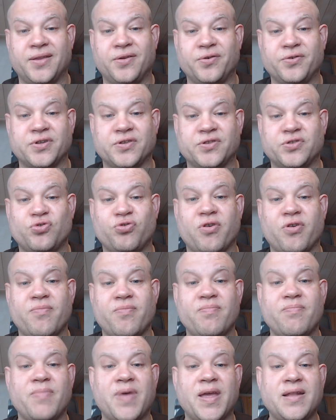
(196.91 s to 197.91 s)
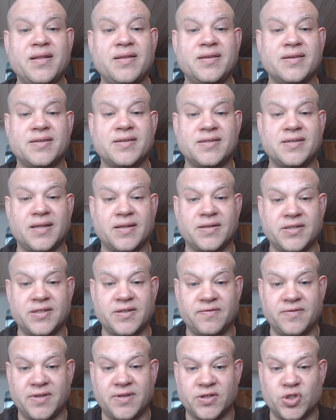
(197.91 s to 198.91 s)
a tremendous sense of
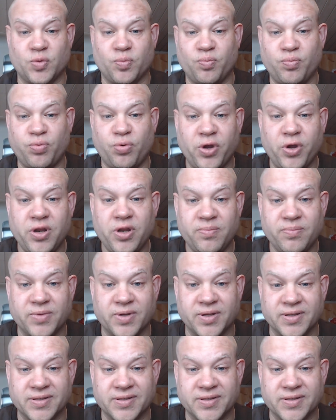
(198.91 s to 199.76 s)
disappointment